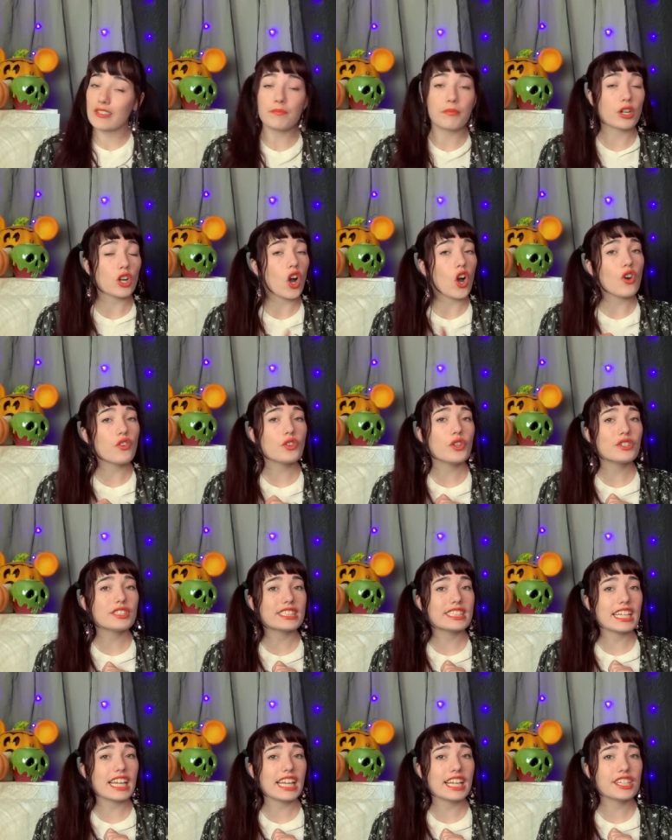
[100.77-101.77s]
but all those
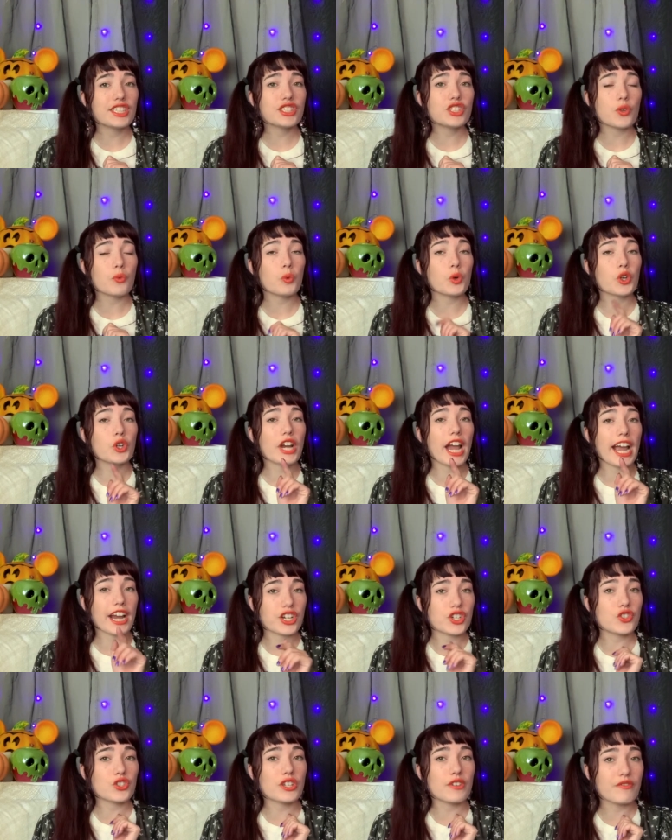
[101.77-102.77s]
things were
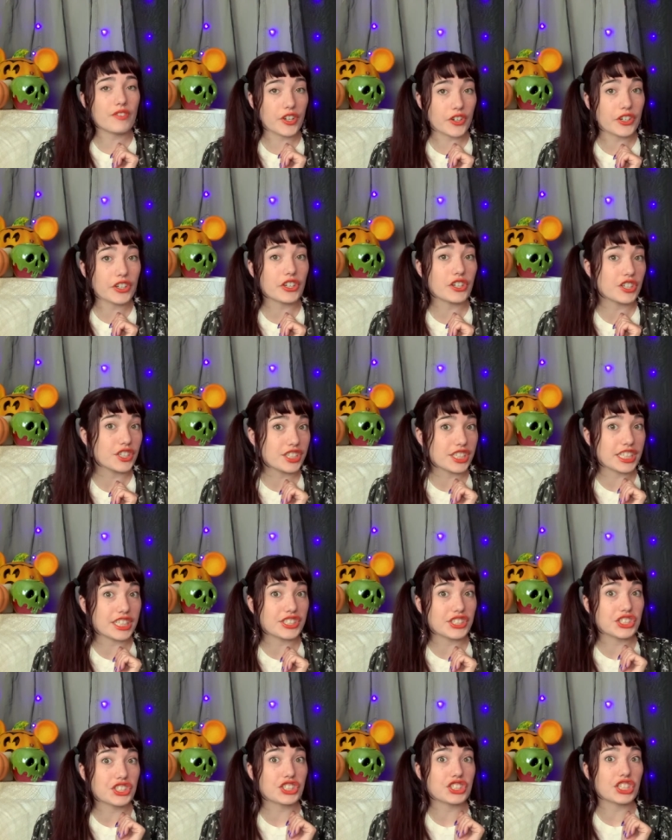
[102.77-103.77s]
actually a very good
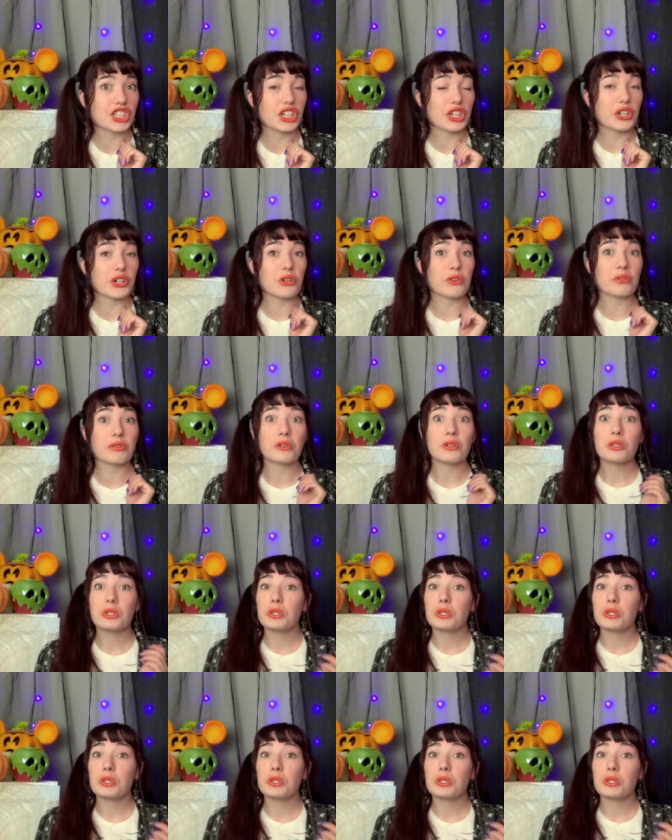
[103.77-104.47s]
deal. So